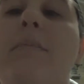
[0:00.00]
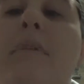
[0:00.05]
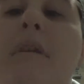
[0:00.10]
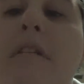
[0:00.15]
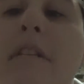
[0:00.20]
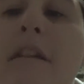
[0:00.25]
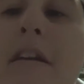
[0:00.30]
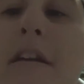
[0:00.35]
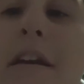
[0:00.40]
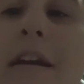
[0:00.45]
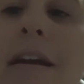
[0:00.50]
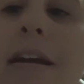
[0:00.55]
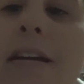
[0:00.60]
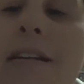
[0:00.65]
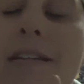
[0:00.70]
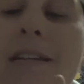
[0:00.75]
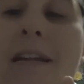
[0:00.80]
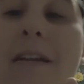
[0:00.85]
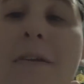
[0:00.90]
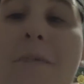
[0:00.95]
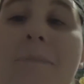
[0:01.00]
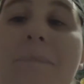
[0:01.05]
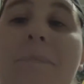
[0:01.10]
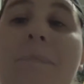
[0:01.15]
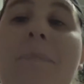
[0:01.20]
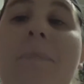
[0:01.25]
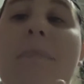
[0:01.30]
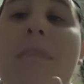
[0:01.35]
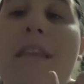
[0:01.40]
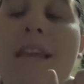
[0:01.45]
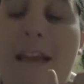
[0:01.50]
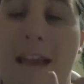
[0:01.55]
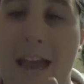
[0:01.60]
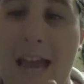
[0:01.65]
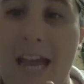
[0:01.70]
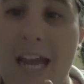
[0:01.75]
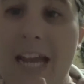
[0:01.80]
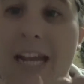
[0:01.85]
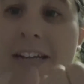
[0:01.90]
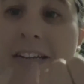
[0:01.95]
on there. And
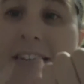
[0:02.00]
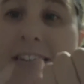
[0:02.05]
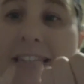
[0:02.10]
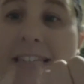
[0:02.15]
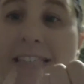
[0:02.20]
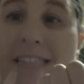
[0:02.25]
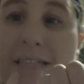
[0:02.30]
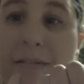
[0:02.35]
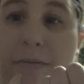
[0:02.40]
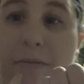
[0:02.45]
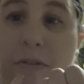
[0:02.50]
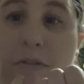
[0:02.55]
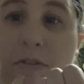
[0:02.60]
Eric's